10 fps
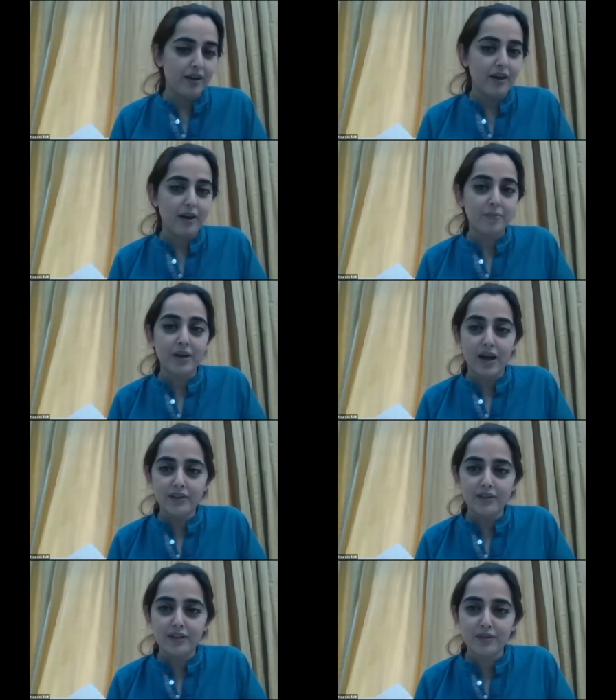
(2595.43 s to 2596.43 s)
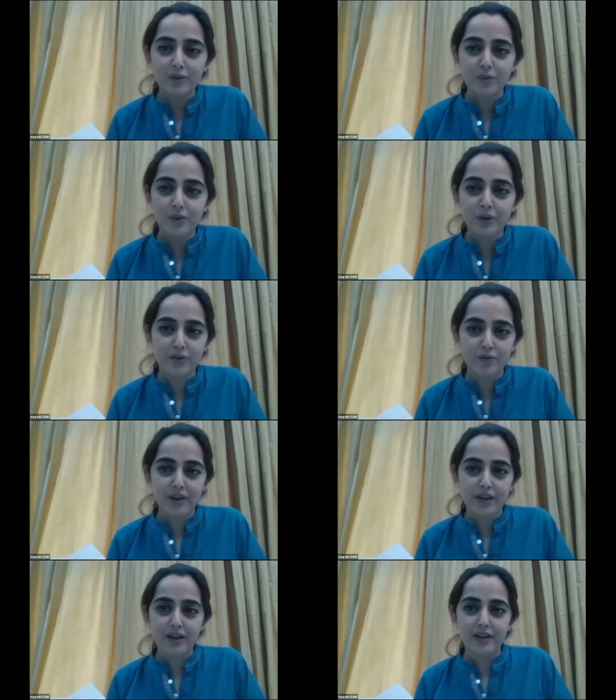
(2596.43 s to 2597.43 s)
I i'm glad that you know we got
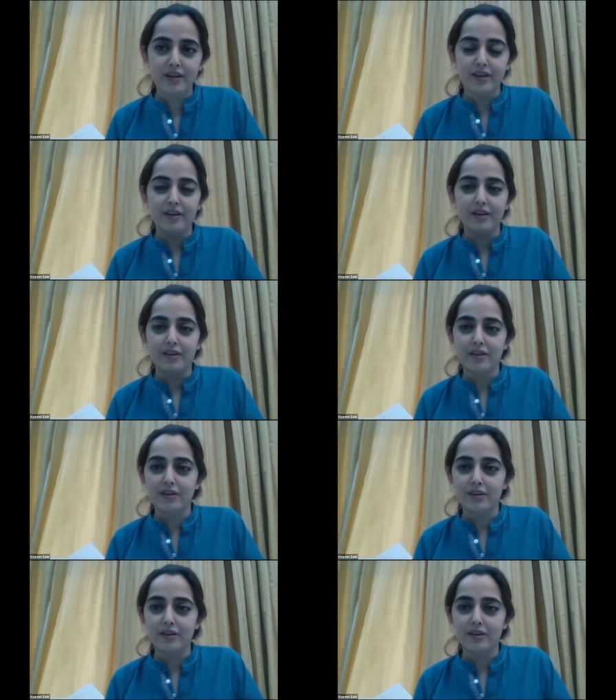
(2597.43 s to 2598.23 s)
very uh,